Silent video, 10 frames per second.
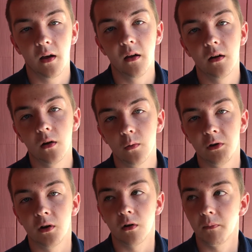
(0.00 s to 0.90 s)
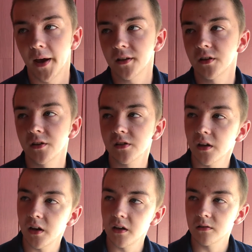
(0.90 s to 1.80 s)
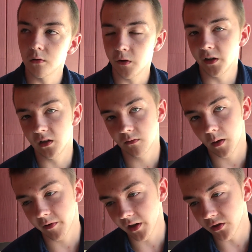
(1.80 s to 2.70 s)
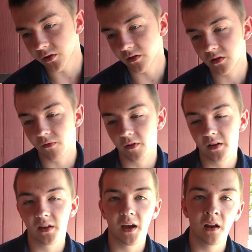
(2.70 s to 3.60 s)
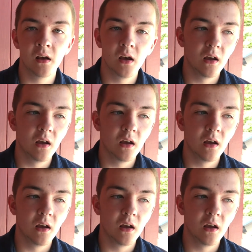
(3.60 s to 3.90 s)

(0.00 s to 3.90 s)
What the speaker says: you know, we'd go to Mass on Sundays and Holy Days of Obligation and stuff like that.